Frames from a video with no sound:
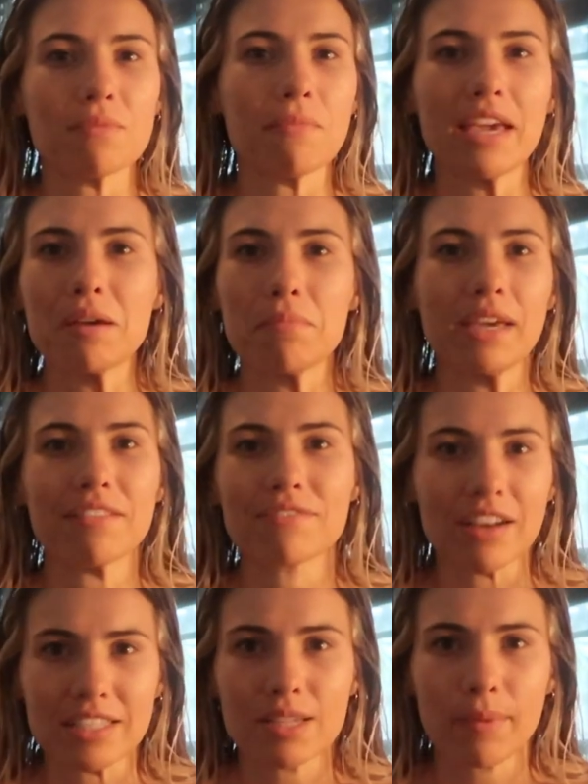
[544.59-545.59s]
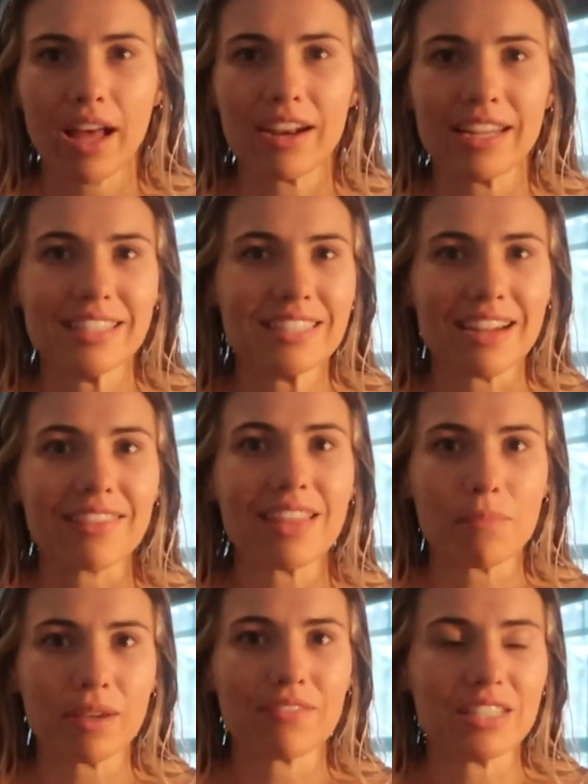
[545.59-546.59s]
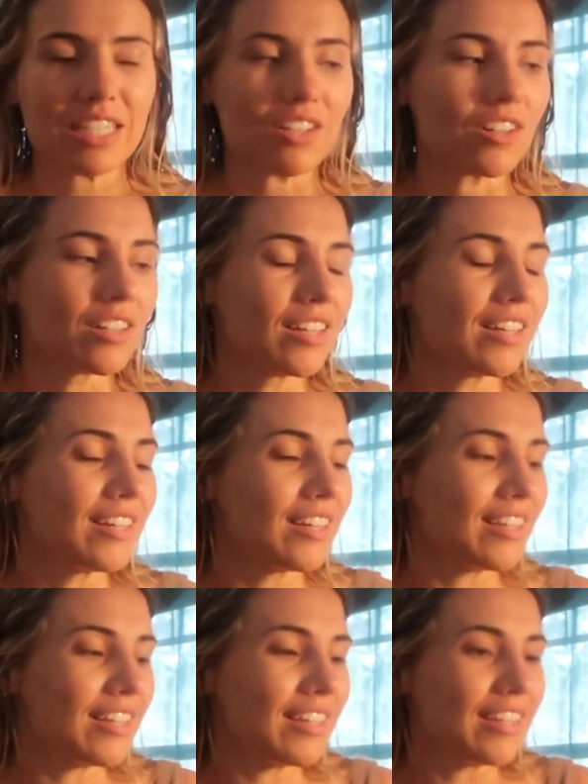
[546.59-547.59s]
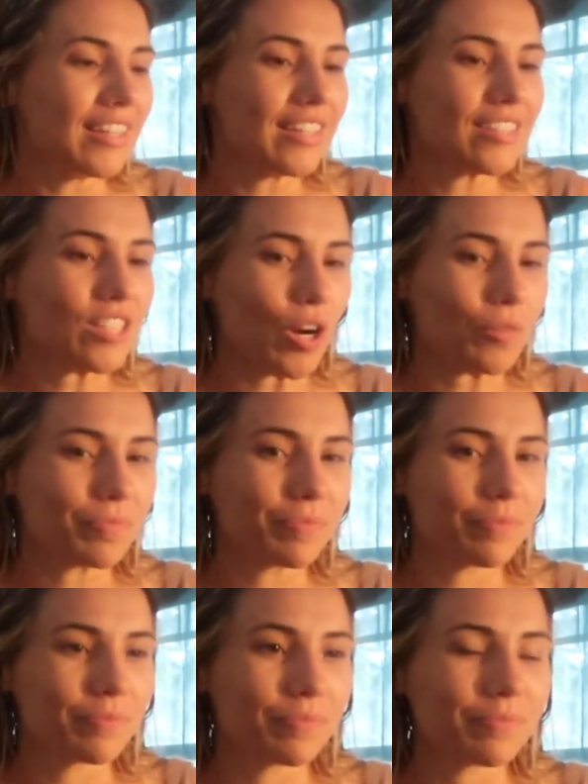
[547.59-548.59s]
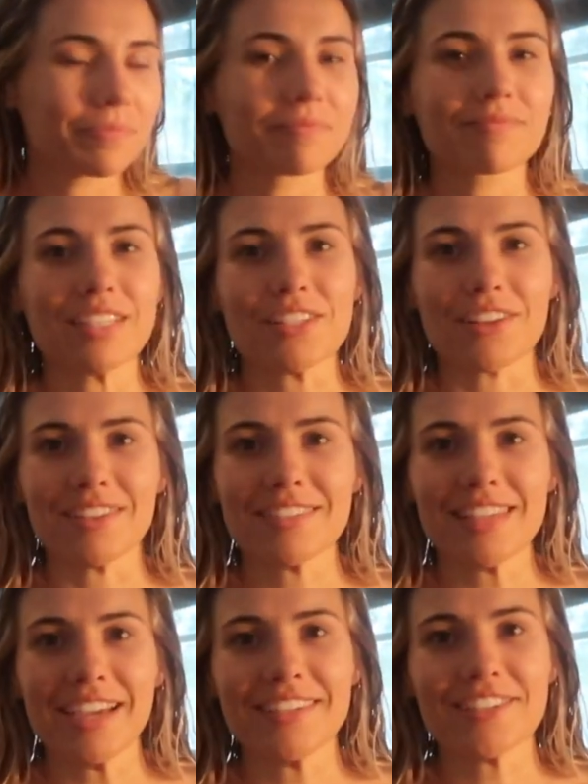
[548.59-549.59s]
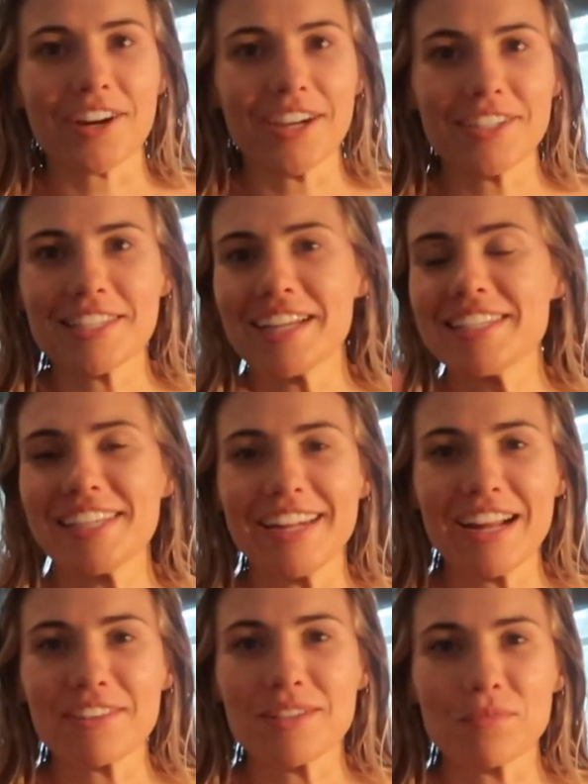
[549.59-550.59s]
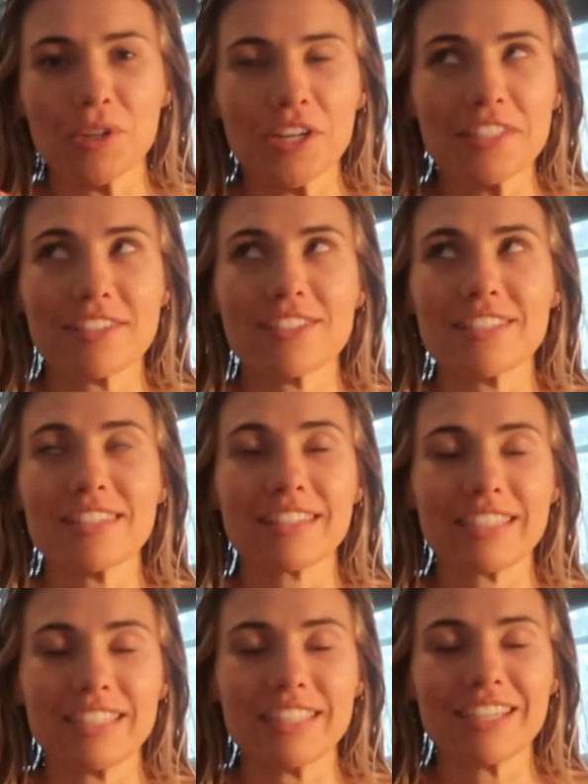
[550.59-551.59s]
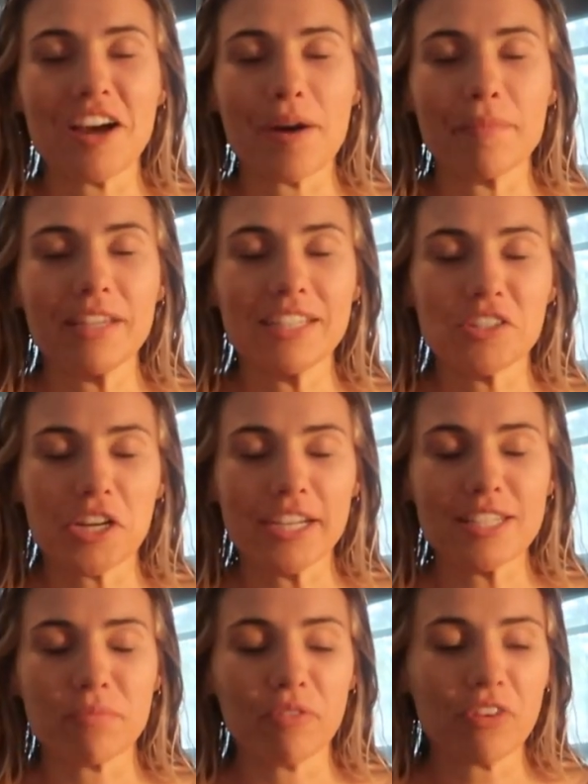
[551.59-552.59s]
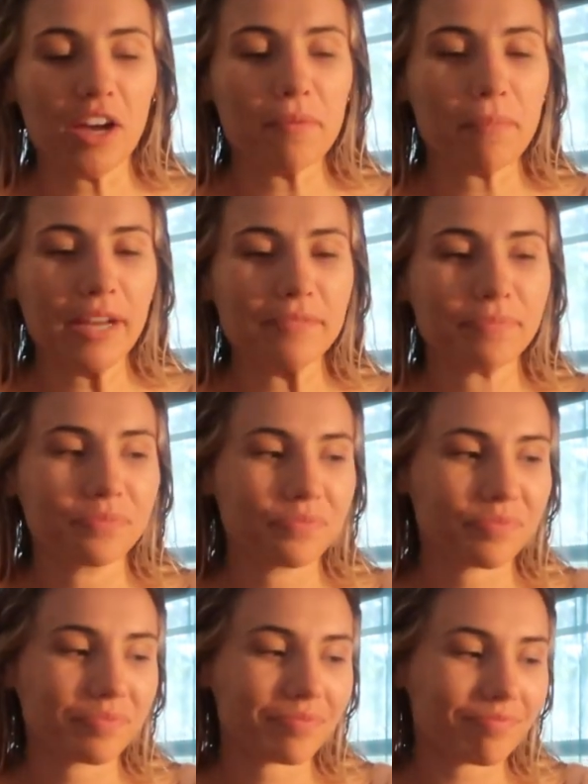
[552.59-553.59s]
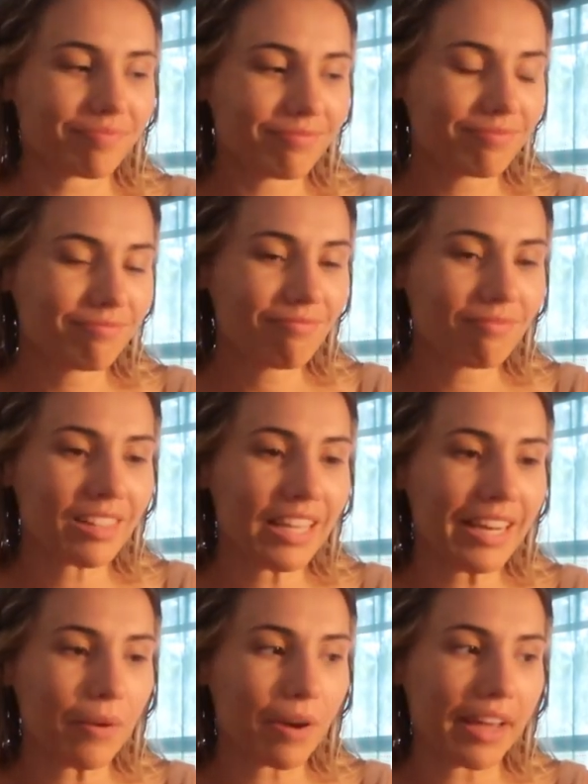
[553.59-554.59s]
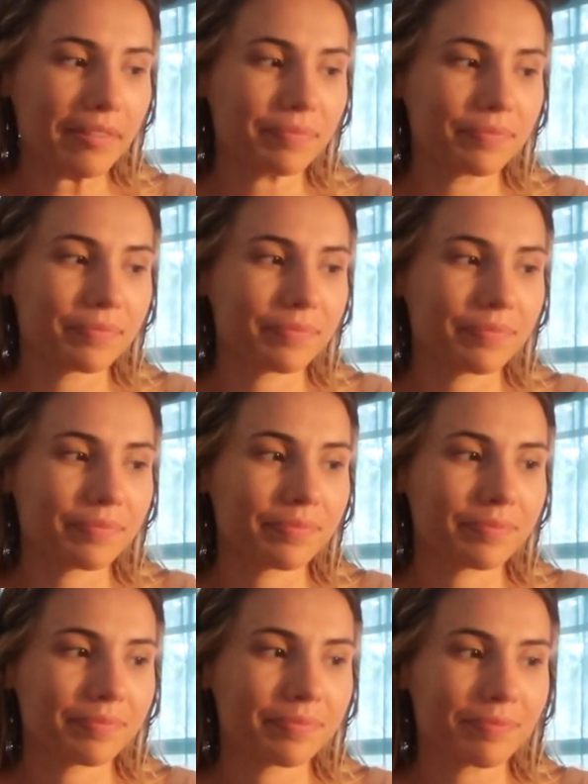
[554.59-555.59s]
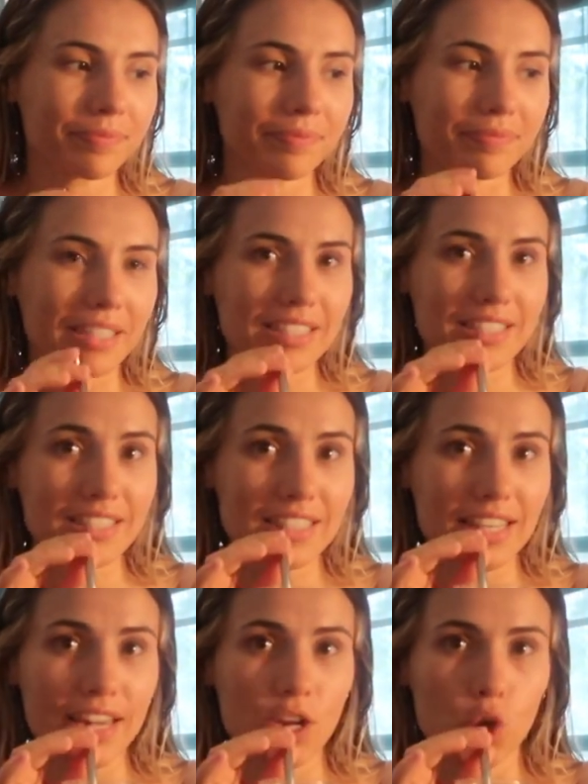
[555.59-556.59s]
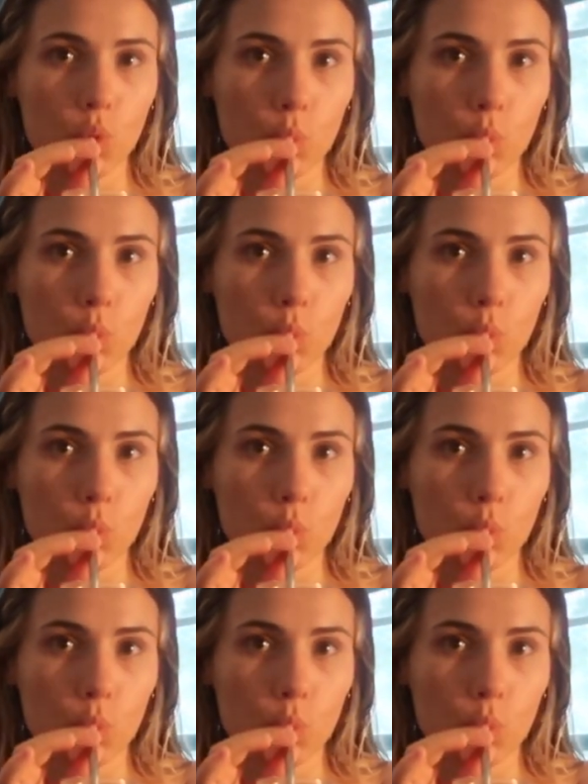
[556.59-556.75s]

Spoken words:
to make a big fuss about it. It's not that big of a deal. So that's all I'll say. Sorry, I just had to get it out somewhere because I just deleted the comment and tried to move on. But anyway, that's the tea.